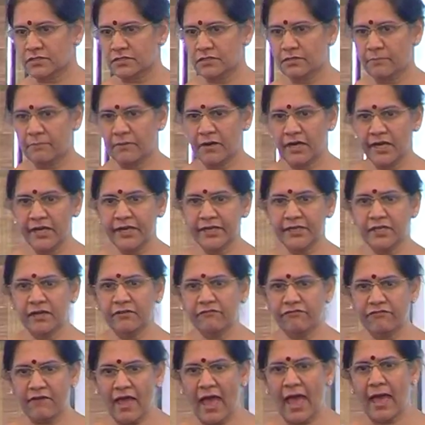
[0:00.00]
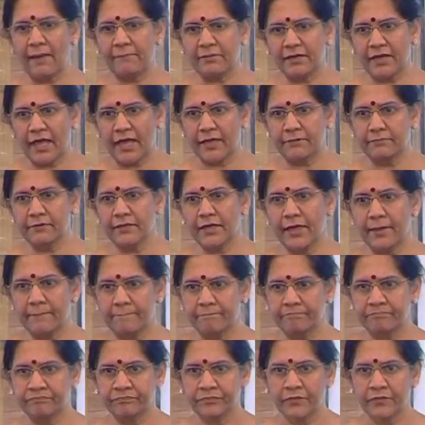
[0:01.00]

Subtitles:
The Burlington fab in IBM